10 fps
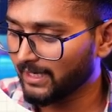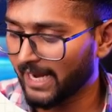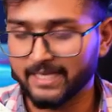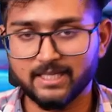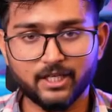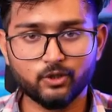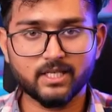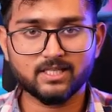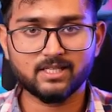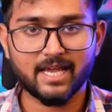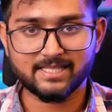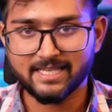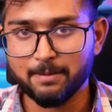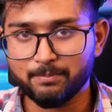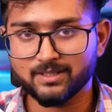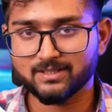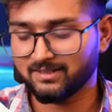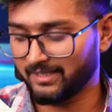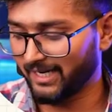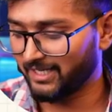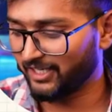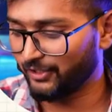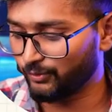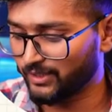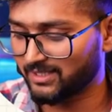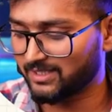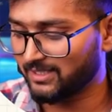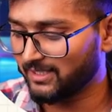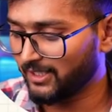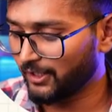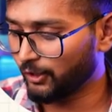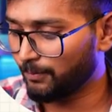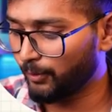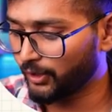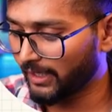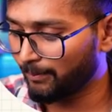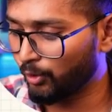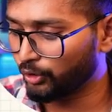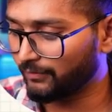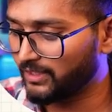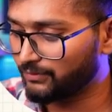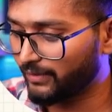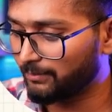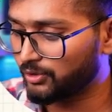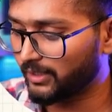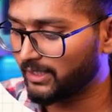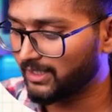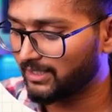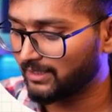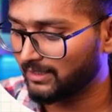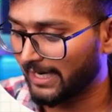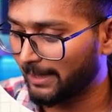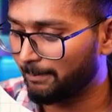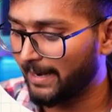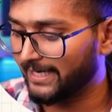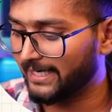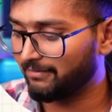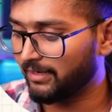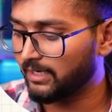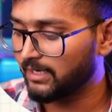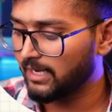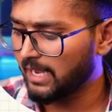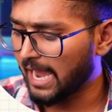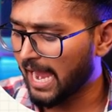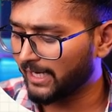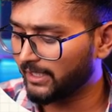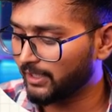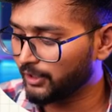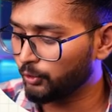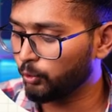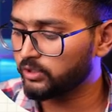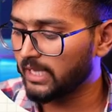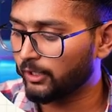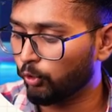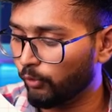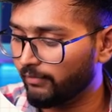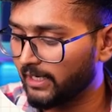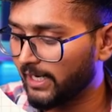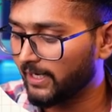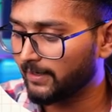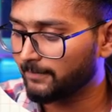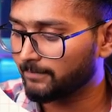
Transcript: either you just escape, right? You just, put both of these frames together, right? Blend it away and use an overlay,